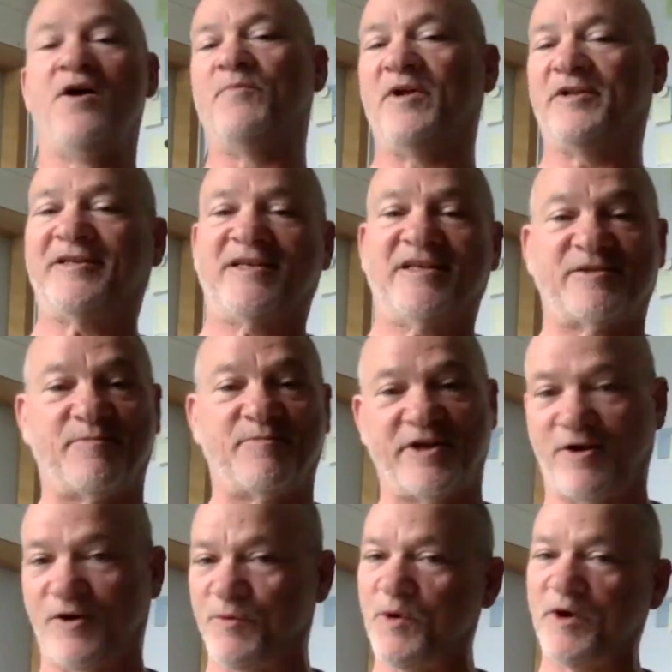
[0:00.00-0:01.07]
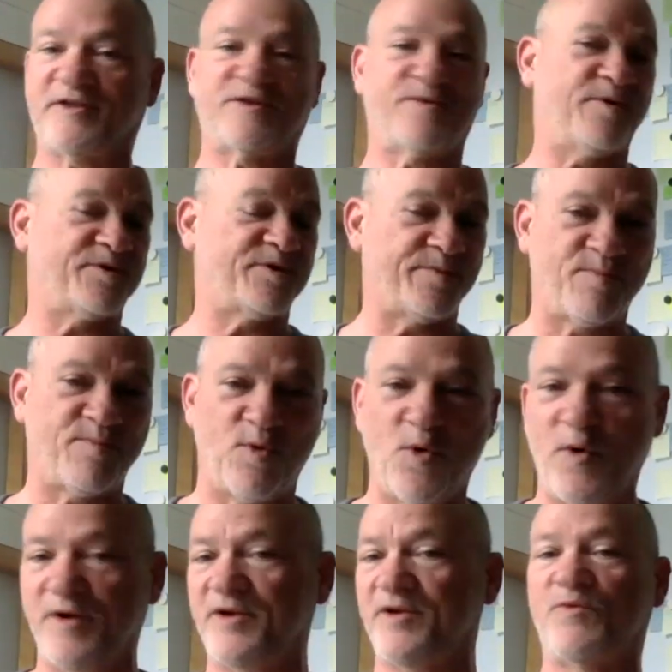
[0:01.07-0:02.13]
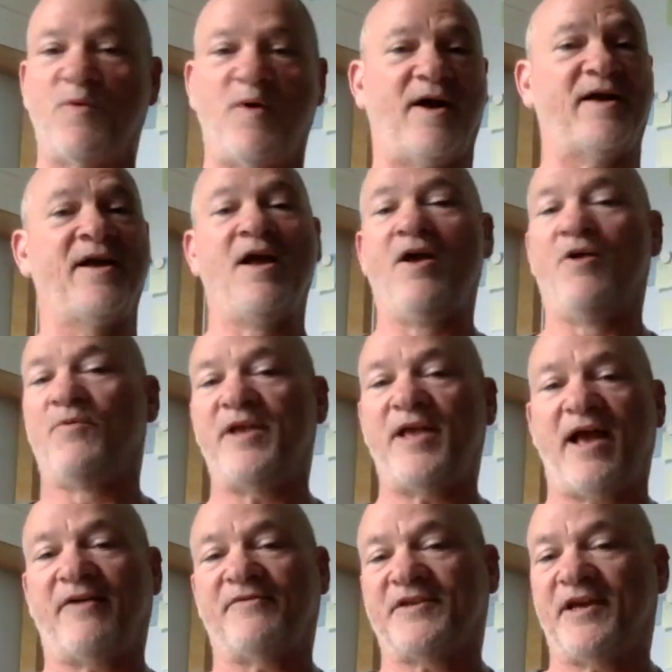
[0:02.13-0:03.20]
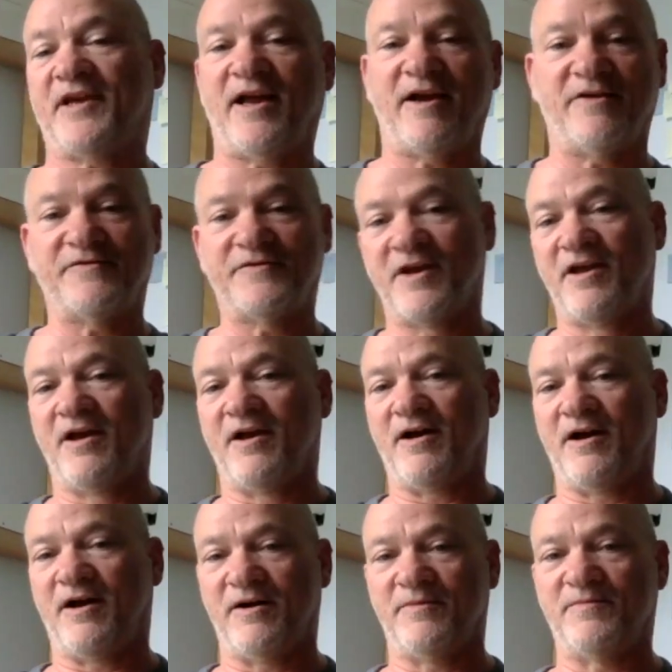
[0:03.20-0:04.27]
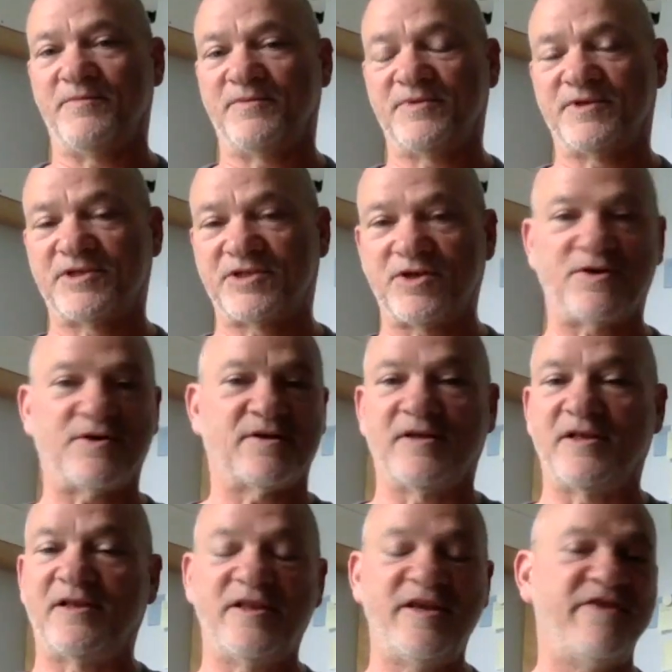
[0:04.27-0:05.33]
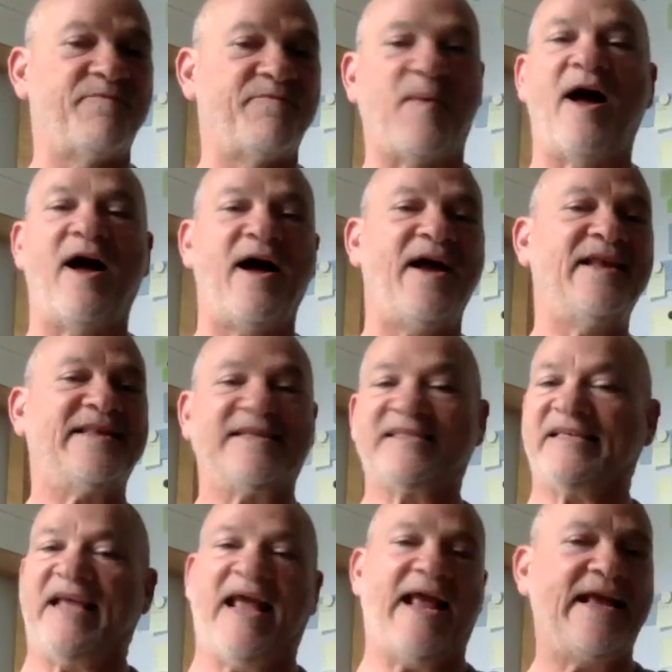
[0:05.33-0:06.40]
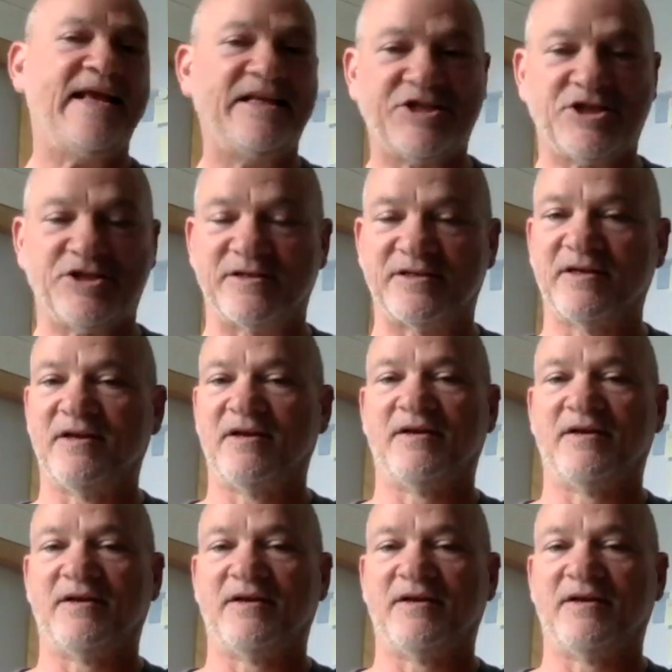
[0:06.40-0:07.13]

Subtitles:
multidisciplinary work is the most important, why we have to have certainly leave behind this ancient,